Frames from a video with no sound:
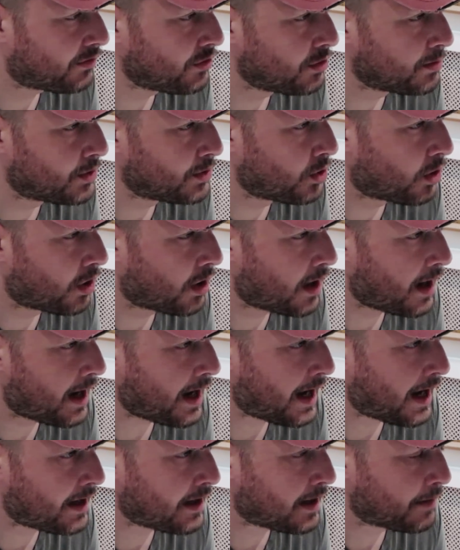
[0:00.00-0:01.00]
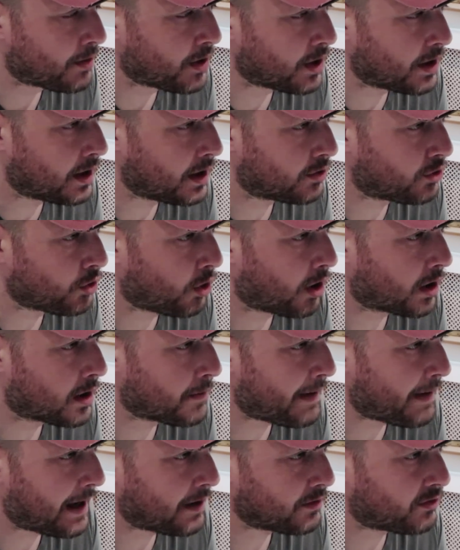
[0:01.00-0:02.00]
humidor, and I'm going to talk
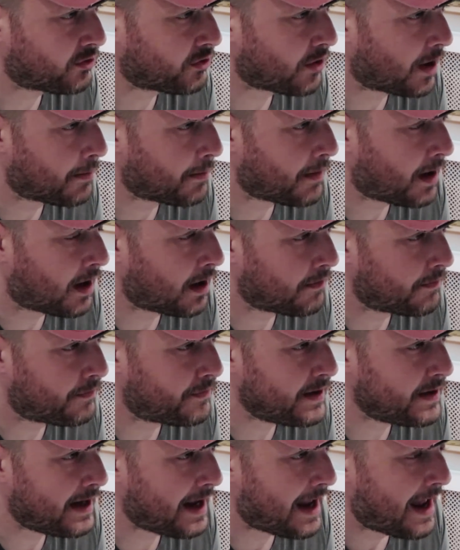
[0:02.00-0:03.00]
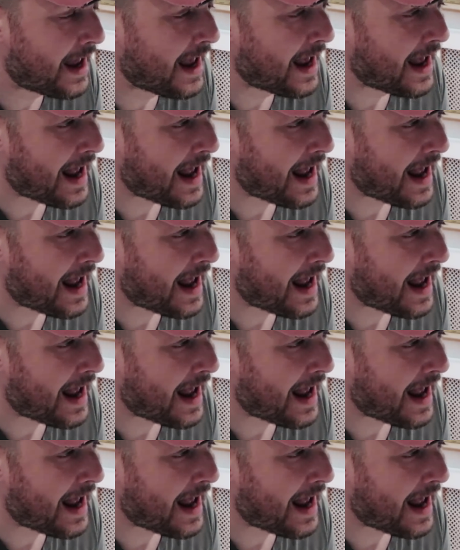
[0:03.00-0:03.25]
about some of the